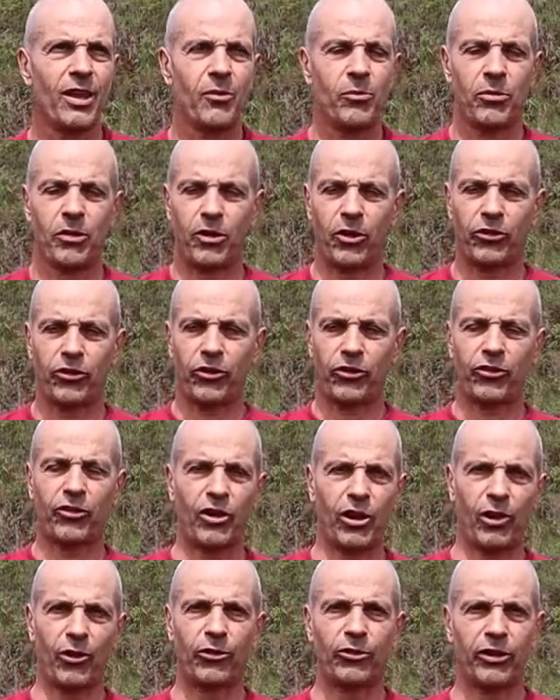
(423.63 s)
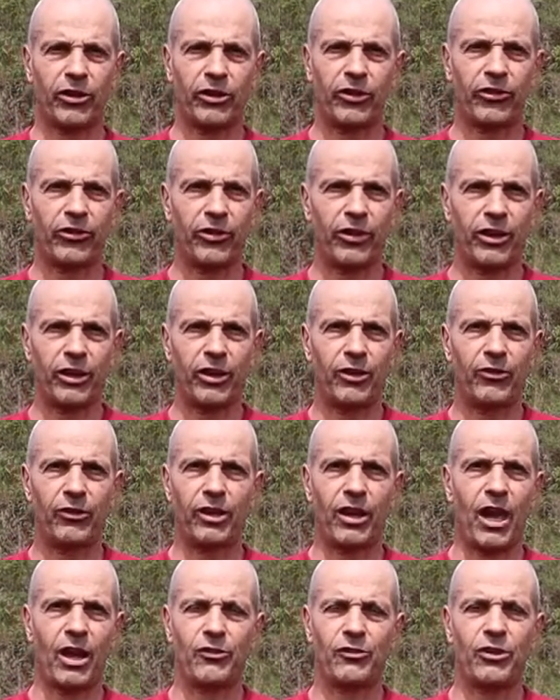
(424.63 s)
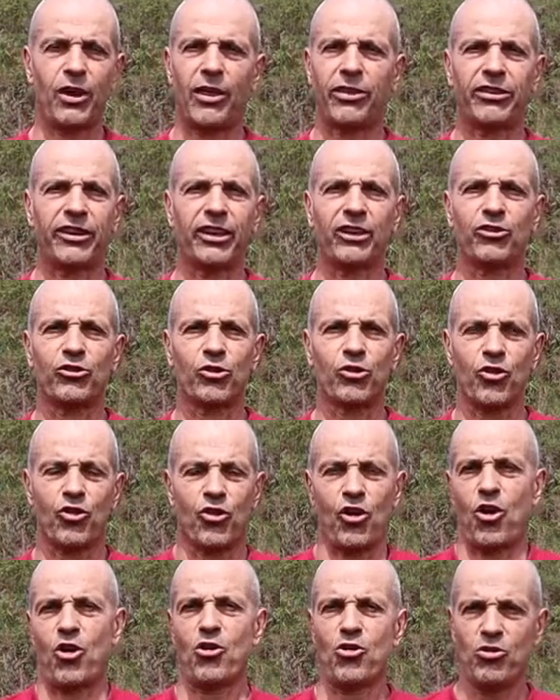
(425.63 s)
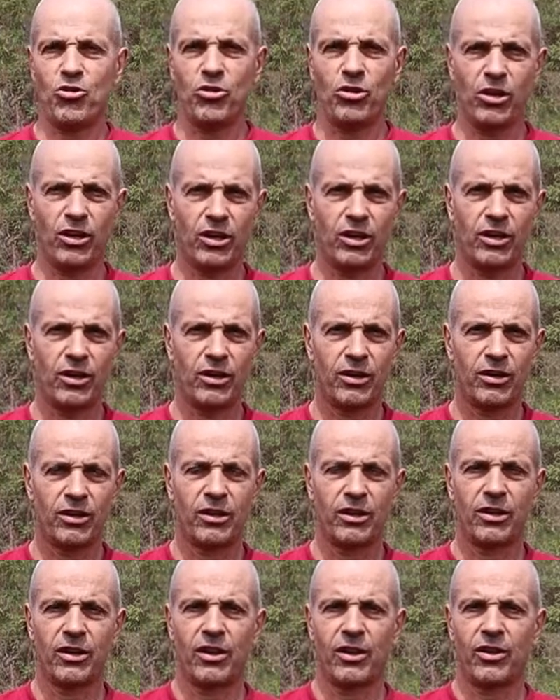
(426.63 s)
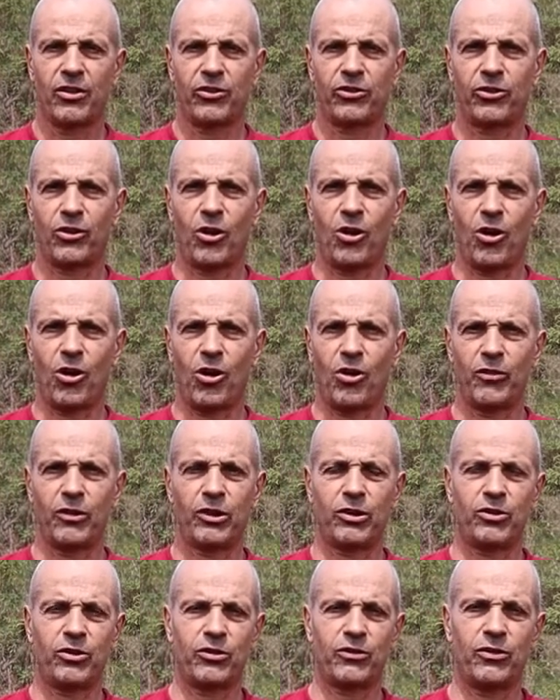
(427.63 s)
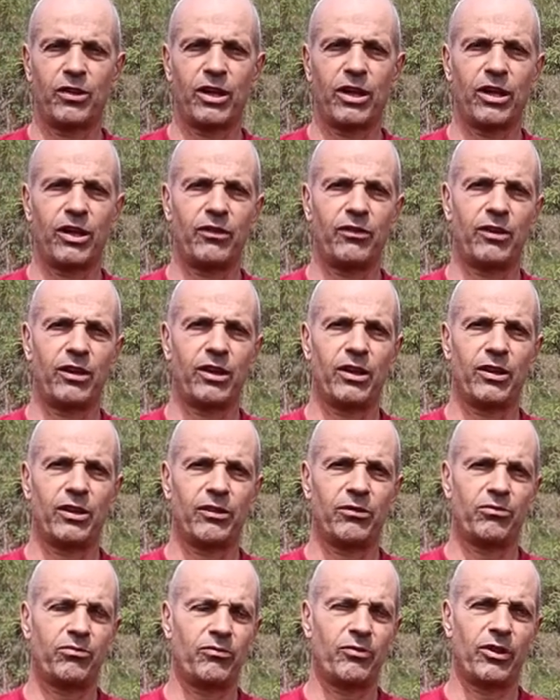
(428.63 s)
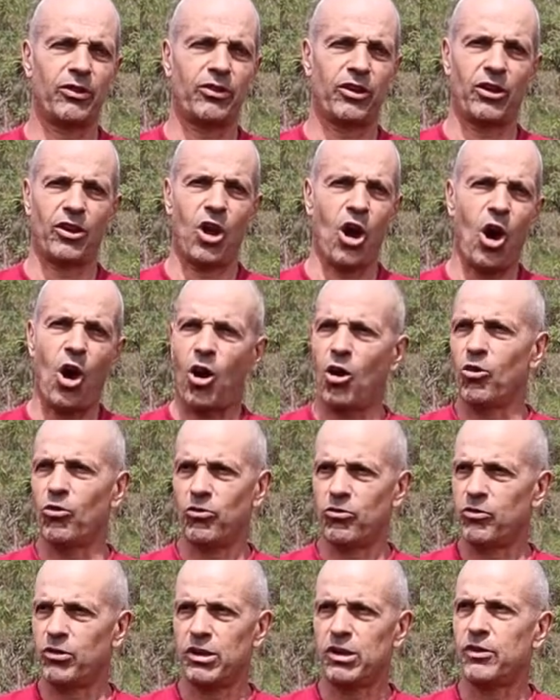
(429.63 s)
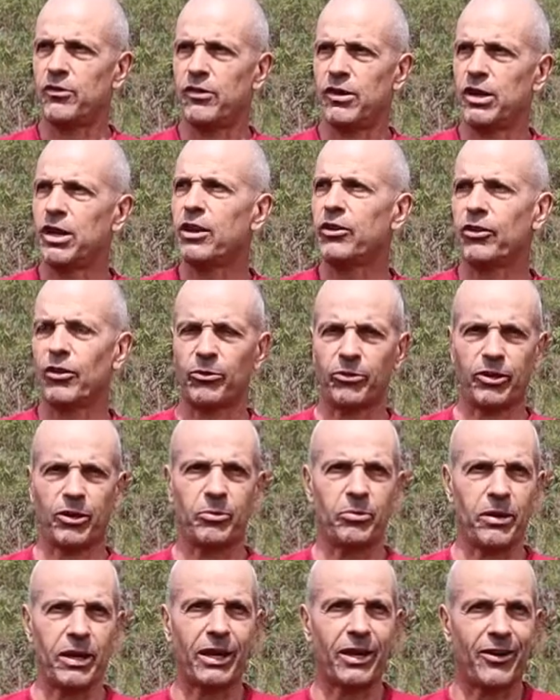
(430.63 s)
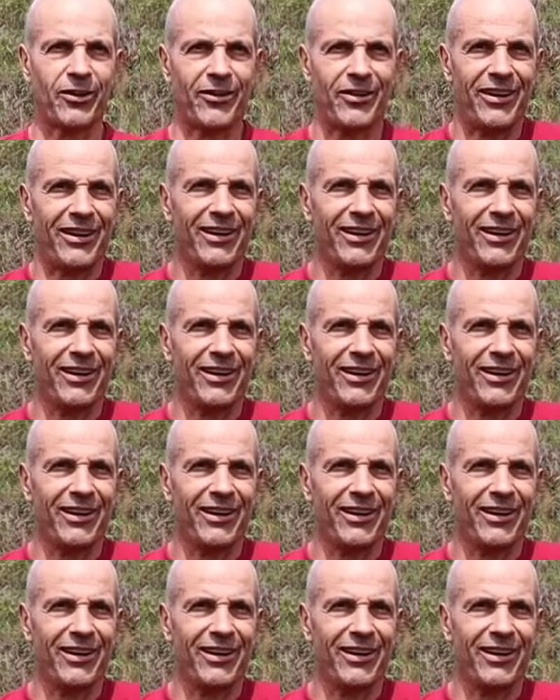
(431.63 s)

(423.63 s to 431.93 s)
Because it's close to the city, we have nothing to grow. So we said, no, we need something bigger.